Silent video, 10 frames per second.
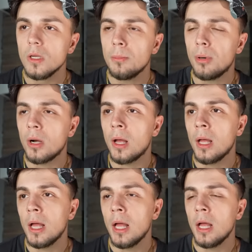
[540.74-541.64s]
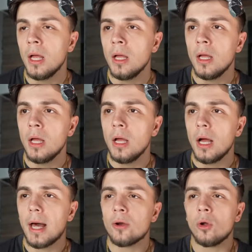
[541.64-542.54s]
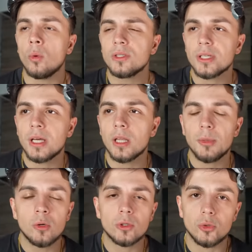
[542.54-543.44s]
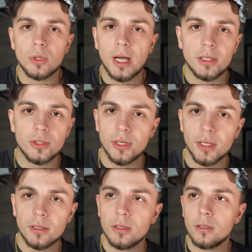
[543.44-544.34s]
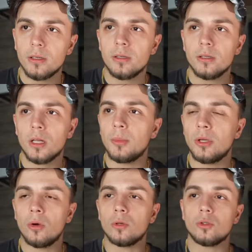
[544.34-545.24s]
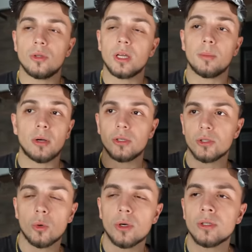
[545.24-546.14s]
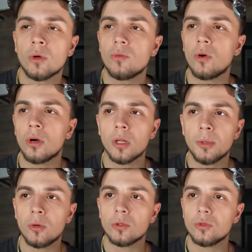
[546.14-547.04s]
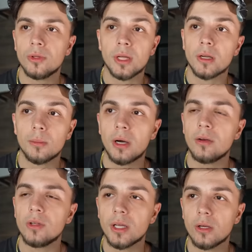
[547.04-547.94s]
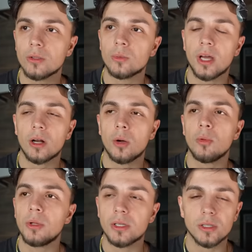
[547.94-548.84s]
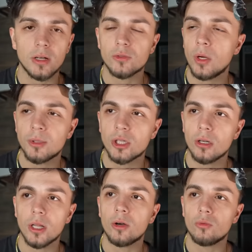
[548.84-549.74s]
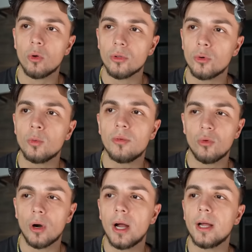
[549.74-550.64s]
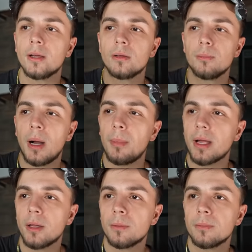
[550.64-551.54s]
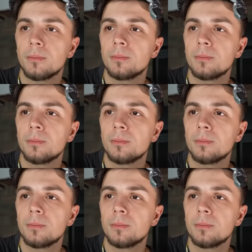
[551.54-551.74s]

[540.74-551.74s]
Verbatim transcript: But, I don't know. Once again, let me know you guys think. Let me know what you think about his story so far. Let me know what you think about everything else. We got a couple minutes left, so I'm just going to let it roll through before I pop back in.